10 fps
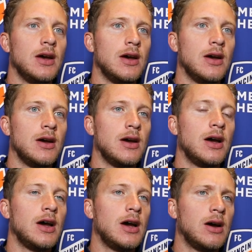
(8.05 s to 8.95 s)

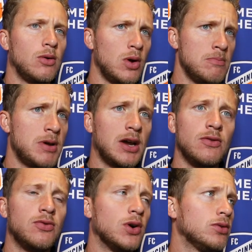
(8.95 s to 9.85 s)
I went back
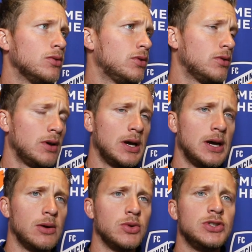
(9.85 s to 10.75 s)
and forth
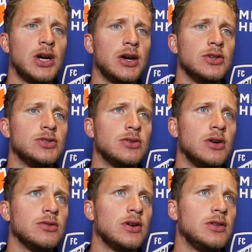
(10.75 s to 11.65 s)
with Jack and
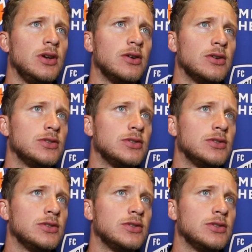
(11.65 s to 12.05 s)
Gerard throughout the year